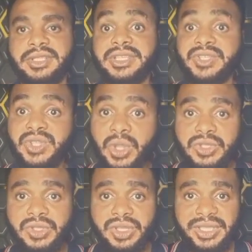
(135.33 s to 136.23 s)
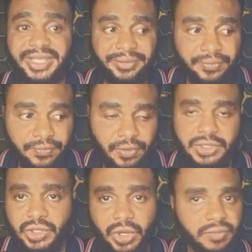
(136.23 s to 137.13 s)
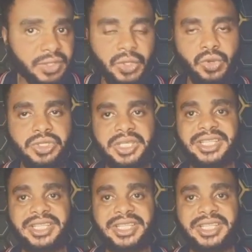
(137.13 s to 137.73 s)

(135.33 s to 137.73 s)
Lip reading: It is not the fault of the coach,